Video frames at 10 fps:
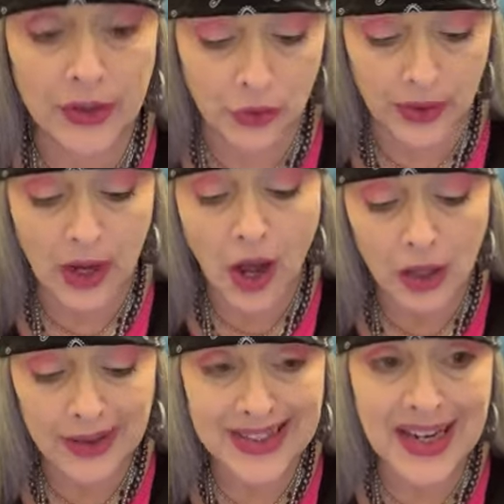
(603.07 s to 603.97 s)
during
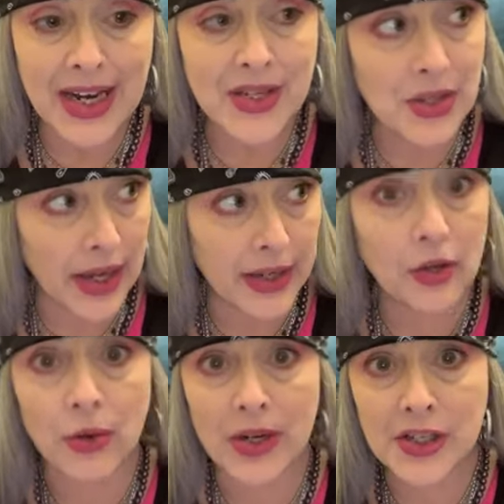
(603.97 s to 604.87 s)
holidays like
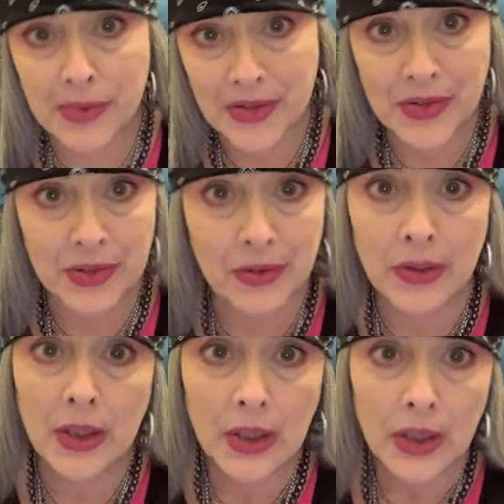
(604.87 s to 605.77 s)
Christmas.
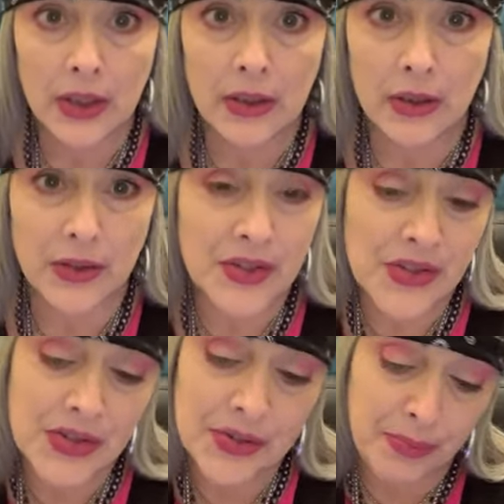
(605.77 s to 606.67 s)
And, you know, this
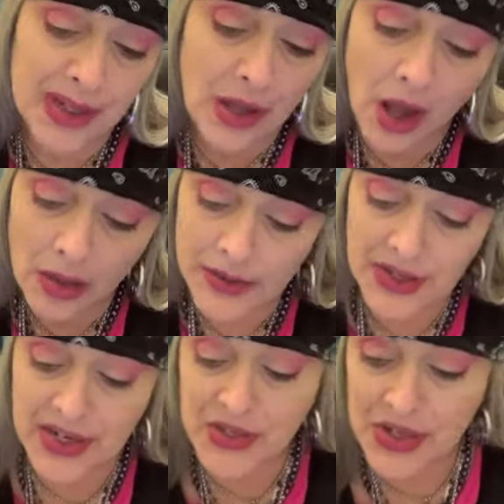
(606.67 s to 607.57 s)
is big
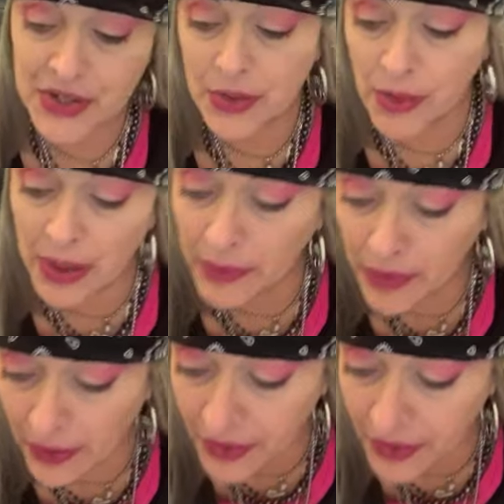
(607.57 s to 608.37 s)
holiday season, right? We've got